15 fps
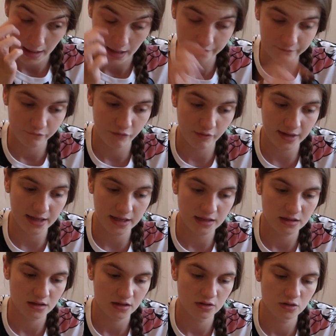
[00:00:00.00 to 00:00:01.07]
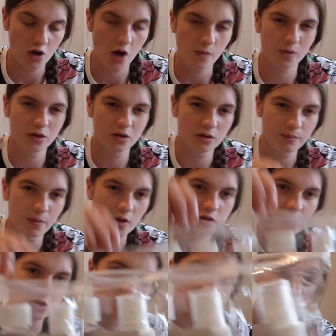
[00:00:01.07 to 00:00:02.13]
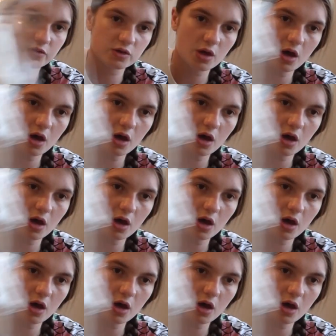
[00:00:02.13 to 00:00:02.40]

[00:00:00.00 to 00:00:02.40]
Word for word: and three normal bottles with